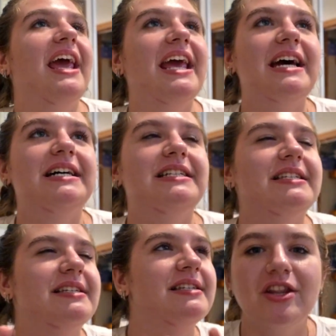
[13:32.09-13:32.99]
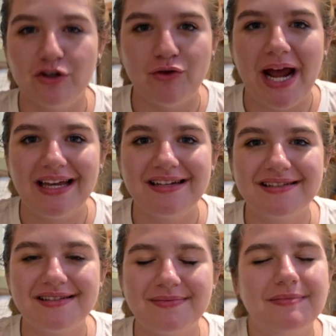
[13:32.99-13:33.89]
and the
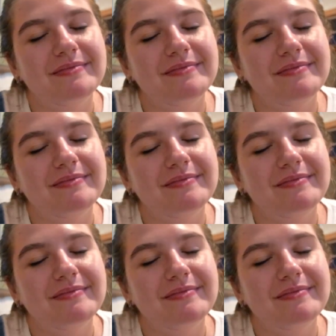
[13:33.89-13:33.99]
dragons.